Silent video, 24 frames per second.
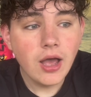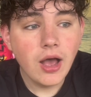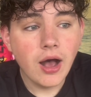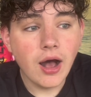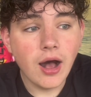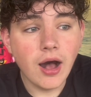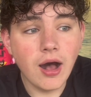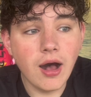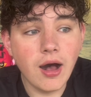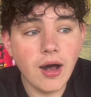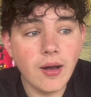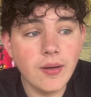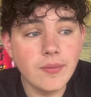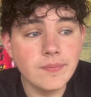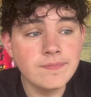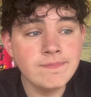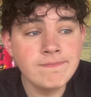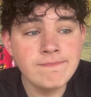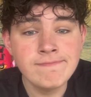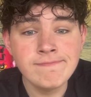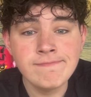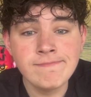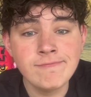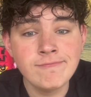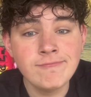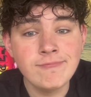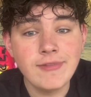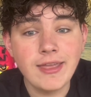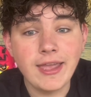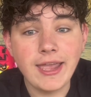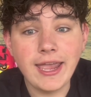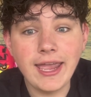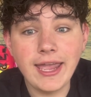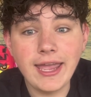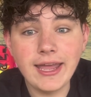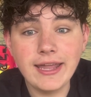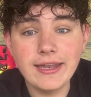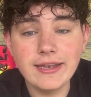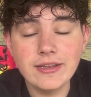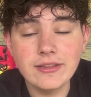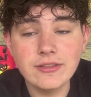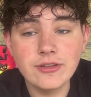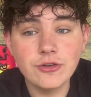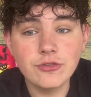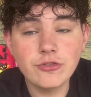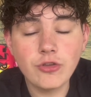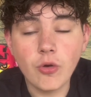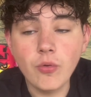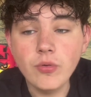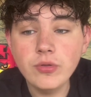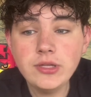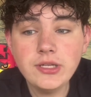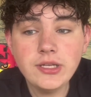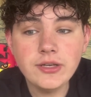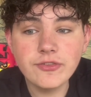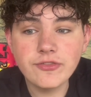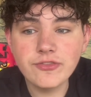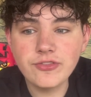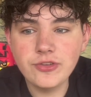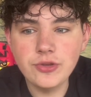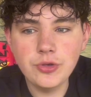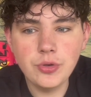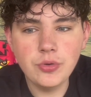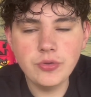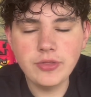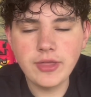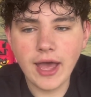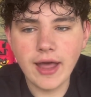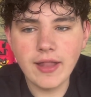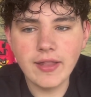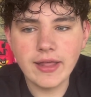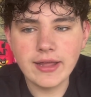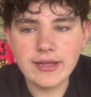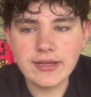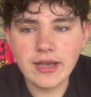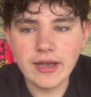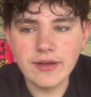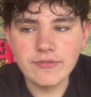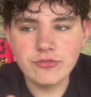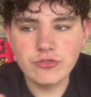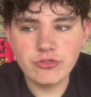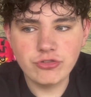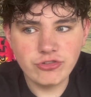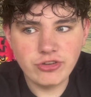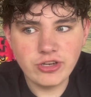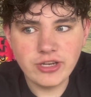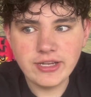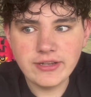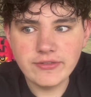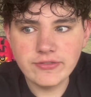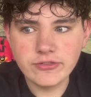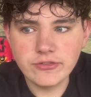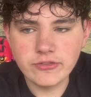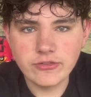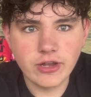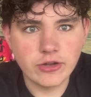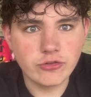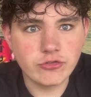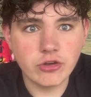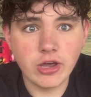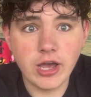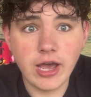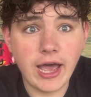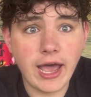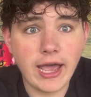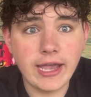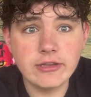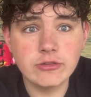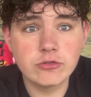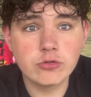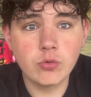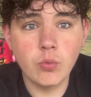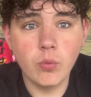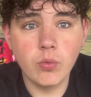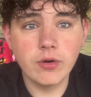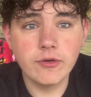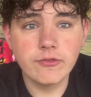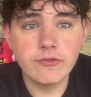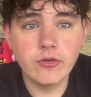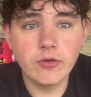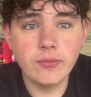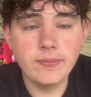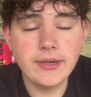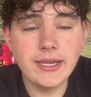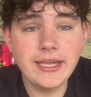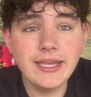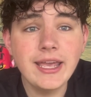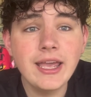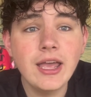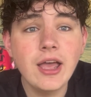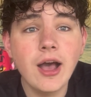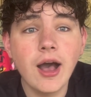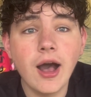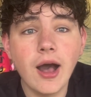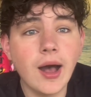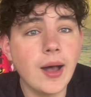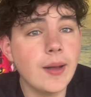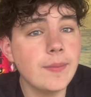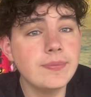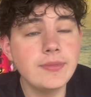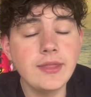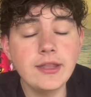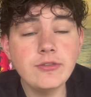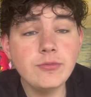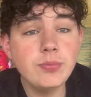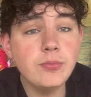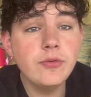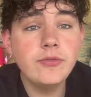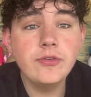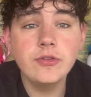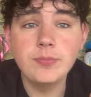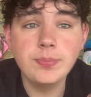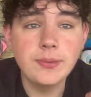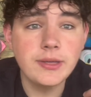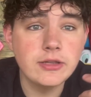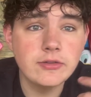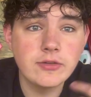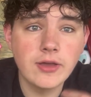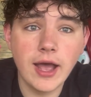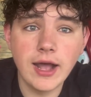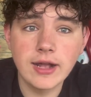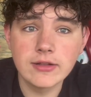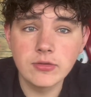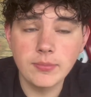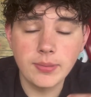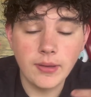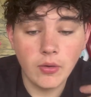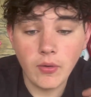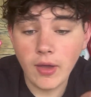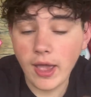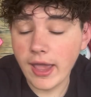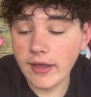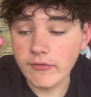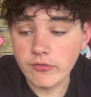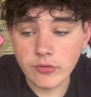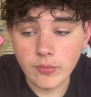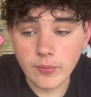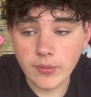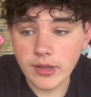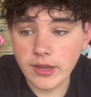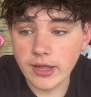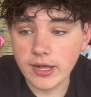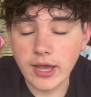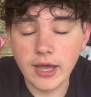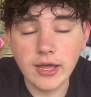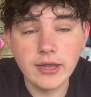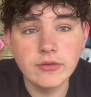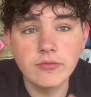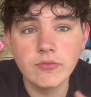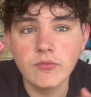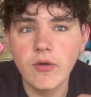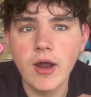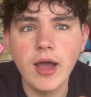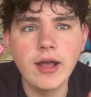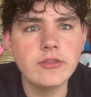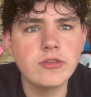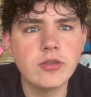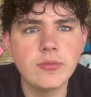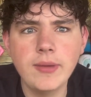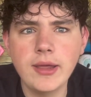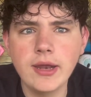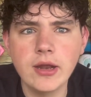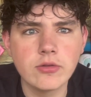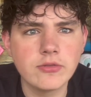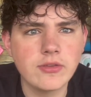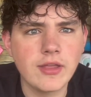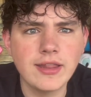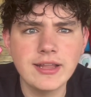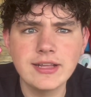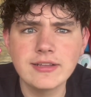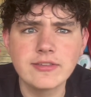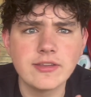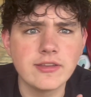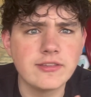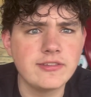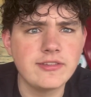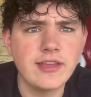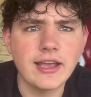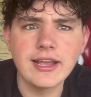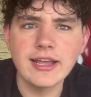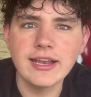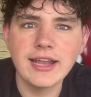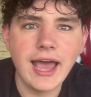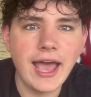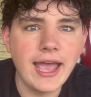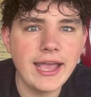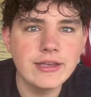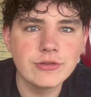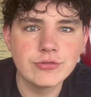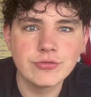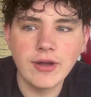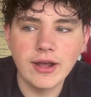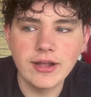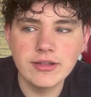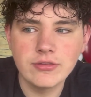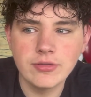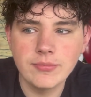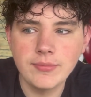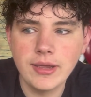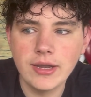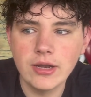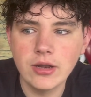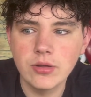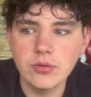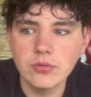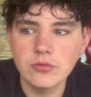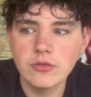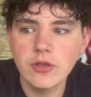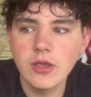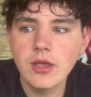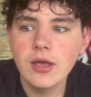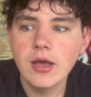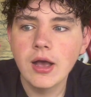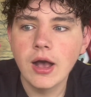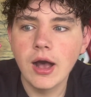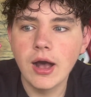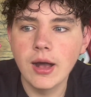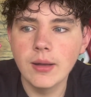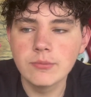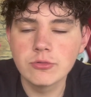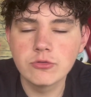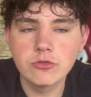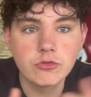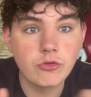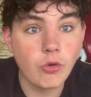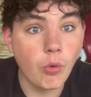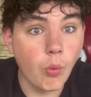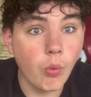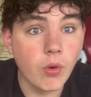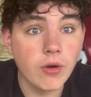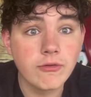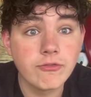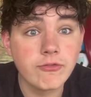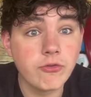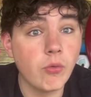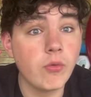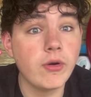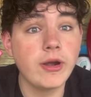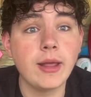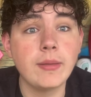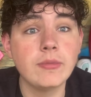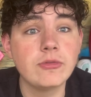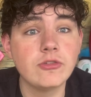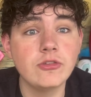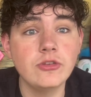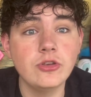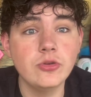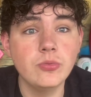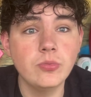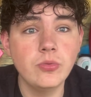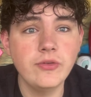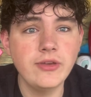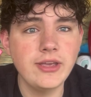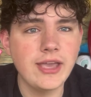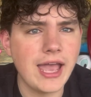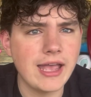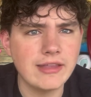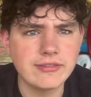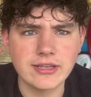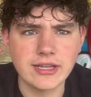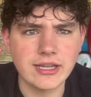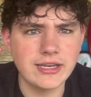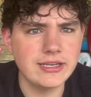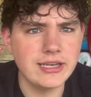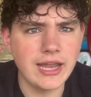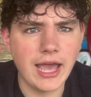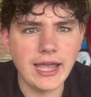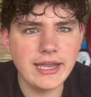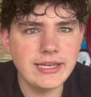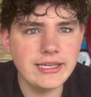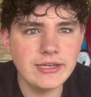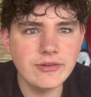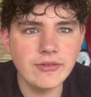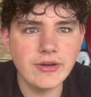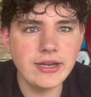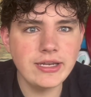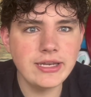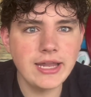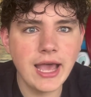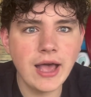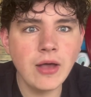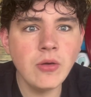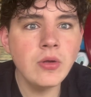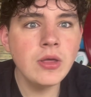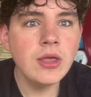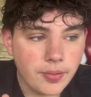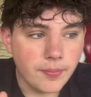And there's only a few that achieved such a high score for me. This movie's being talked about everywhere. On Rotten Tomatoes, I think it's the second highest Rotten Tomatoes score for an MCU movie. It has a 90 right now.